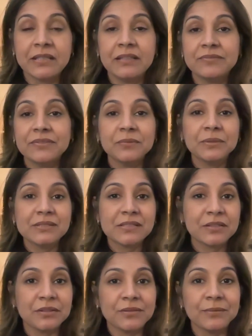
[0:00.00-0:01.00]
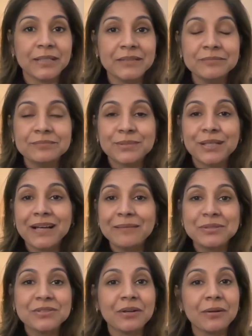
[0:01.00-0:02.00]
And if it was a good one,
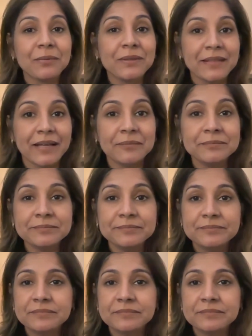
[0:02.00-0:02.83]
perhaps start with them.